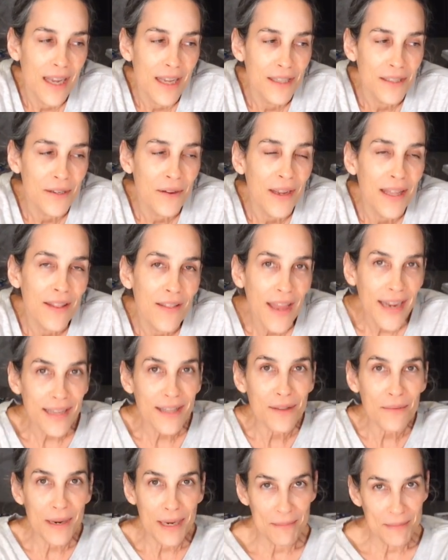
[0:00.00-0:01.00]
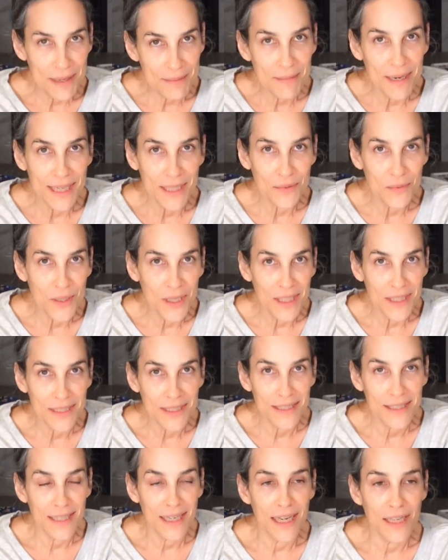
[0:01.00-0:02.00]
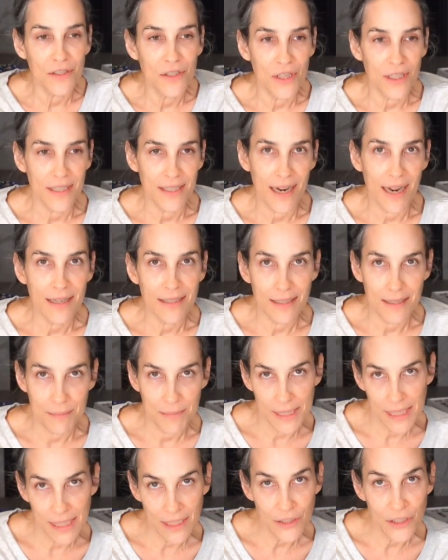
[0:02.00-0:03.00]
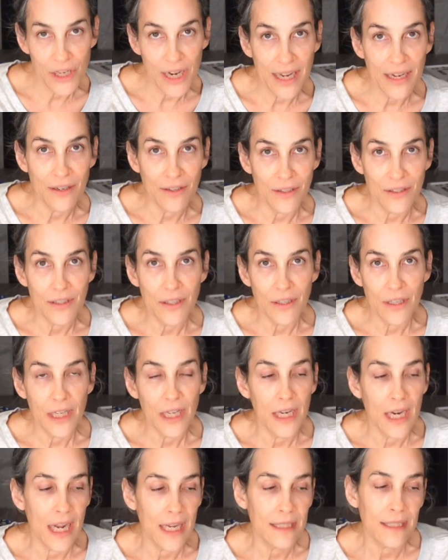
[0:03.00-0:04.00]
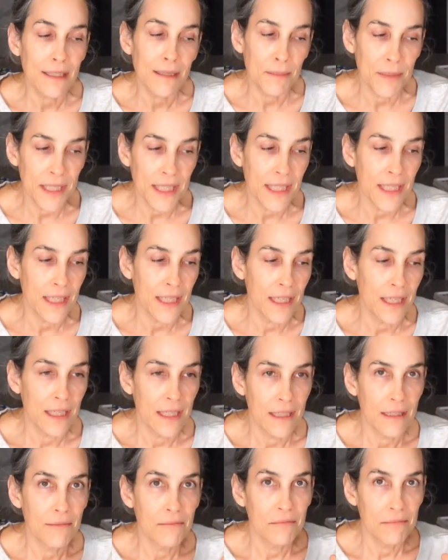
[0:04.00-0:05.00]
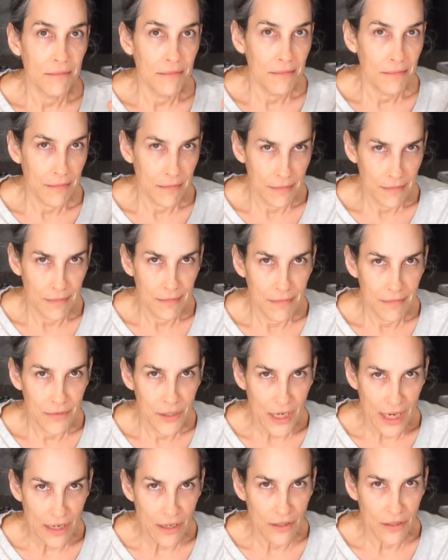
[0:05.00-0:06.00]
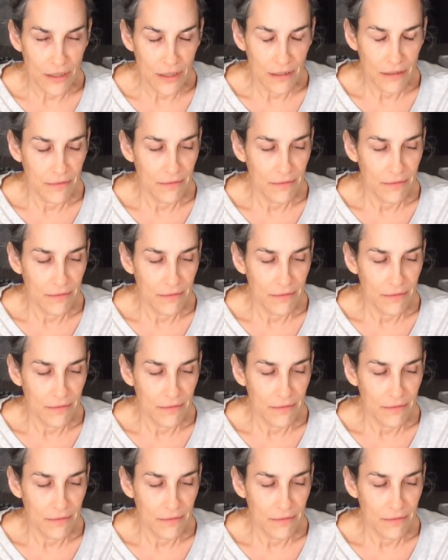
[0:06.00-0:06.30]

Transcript: So I like the way my mind works. It just has to be channeled. It has to be channeled.